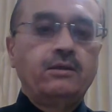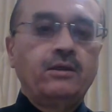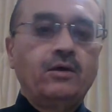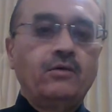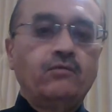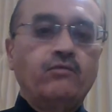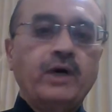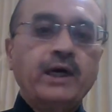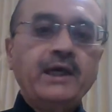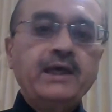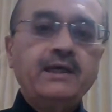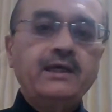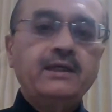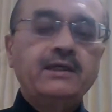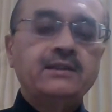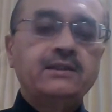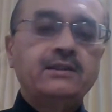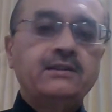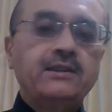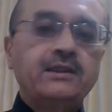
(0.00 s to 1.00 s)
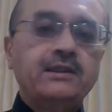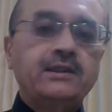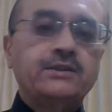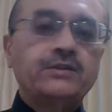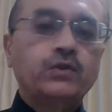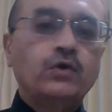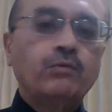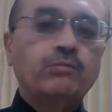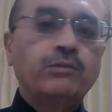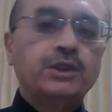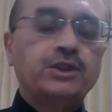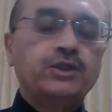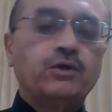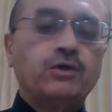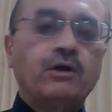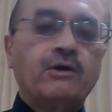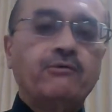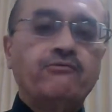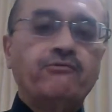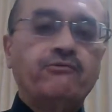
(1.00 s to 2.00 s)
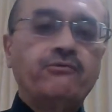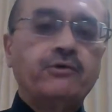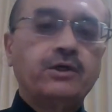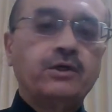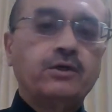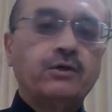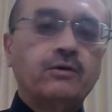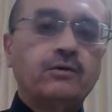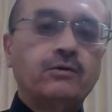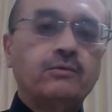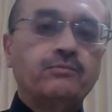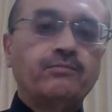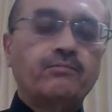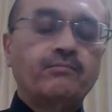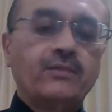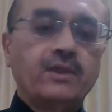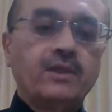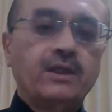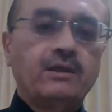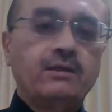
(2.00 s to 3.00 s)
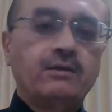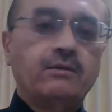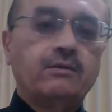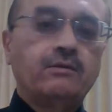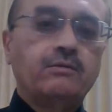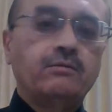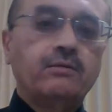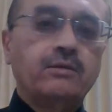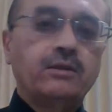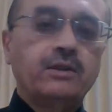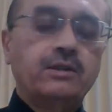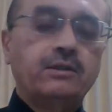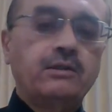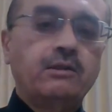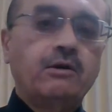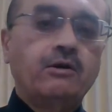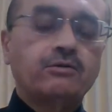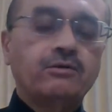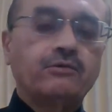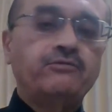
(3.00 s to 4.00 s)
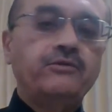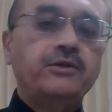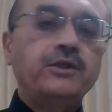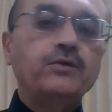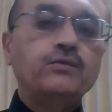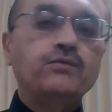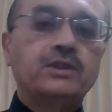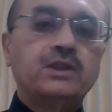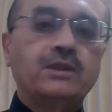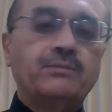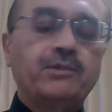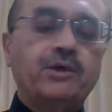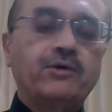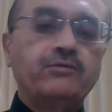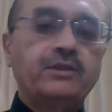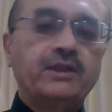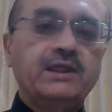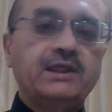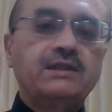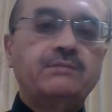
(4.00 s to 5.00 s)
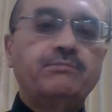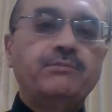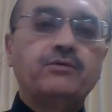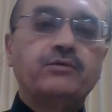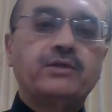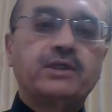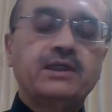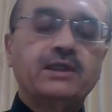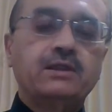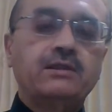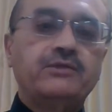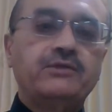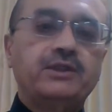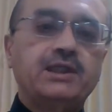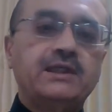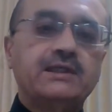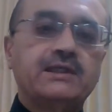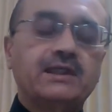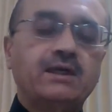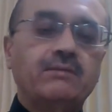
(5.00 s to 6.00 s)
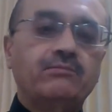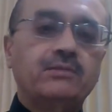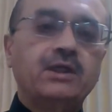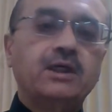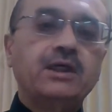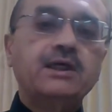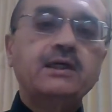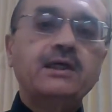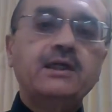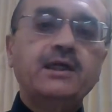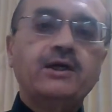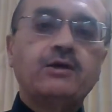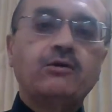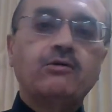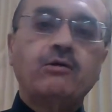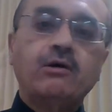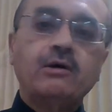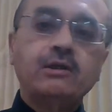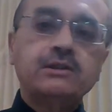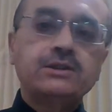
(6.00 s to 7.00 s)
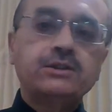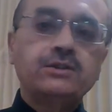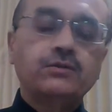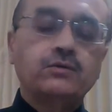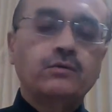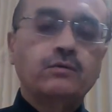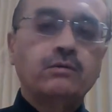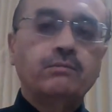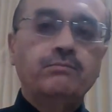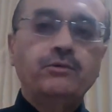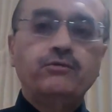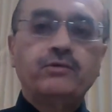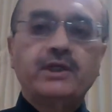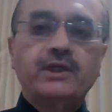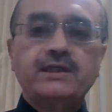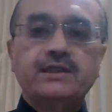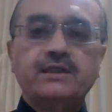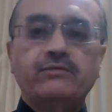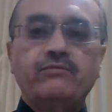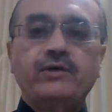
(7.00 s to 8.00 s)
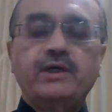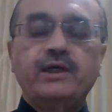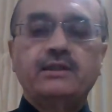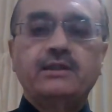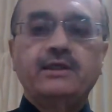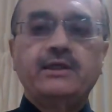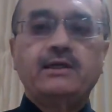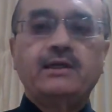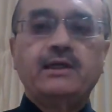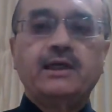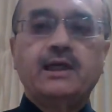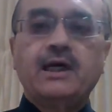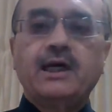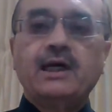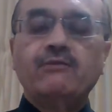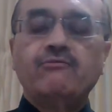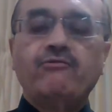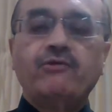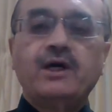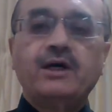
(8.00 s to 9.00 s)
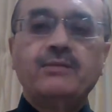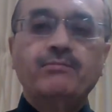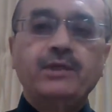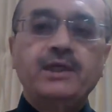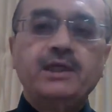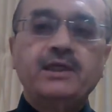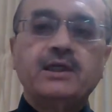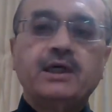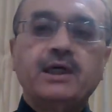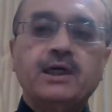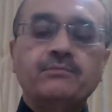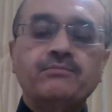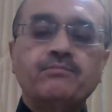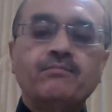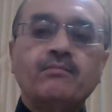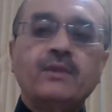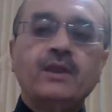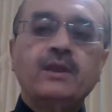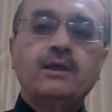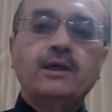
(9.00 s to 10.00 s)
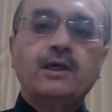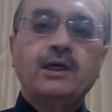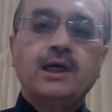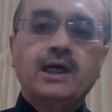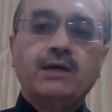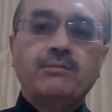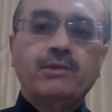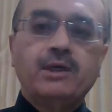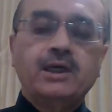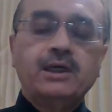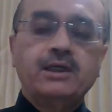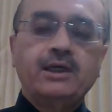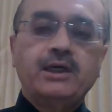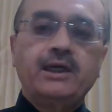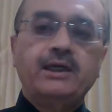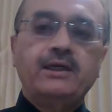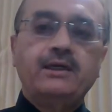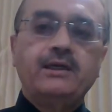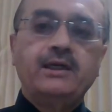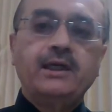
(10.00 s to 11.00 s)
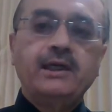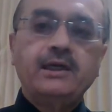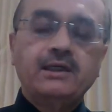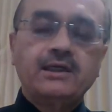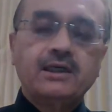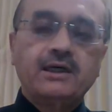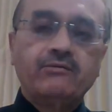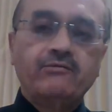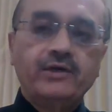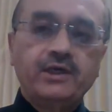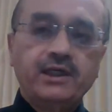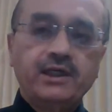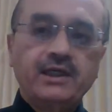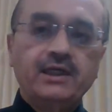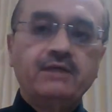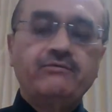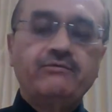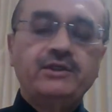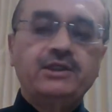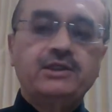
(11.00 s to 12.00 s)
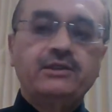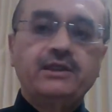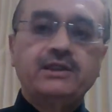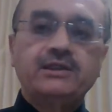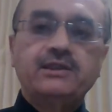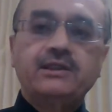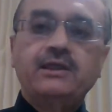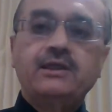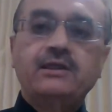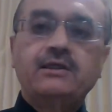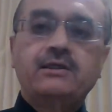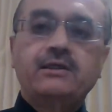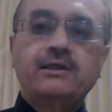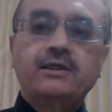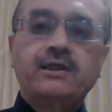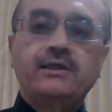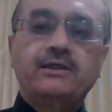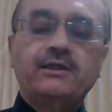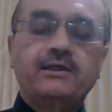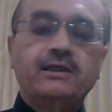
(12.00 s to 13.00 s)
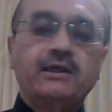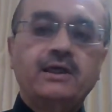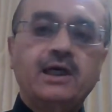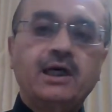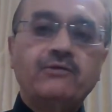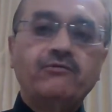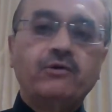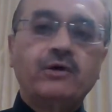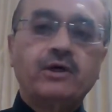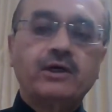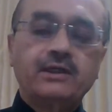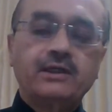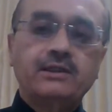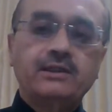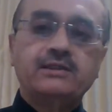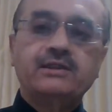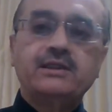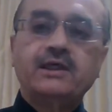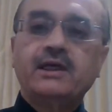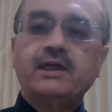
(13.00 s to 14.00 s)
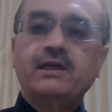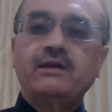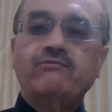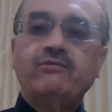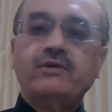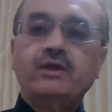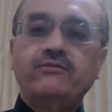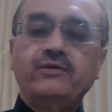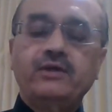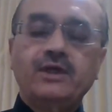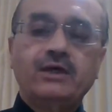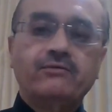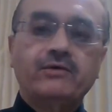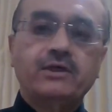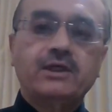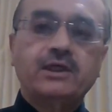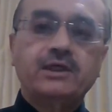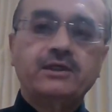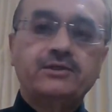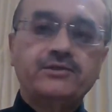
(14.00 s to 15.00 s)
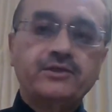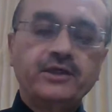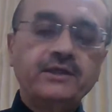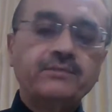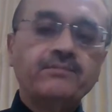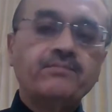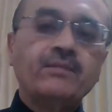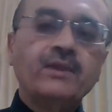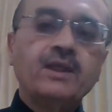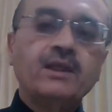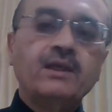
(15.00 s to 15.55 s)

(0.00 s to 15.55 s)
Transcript: Now, why is there so much of, a lot of news about this mutant which has come? Earlier also, mutants were there like alpha, beta, gamma, and delta variant, which recently created a havoc, the second wave in our country.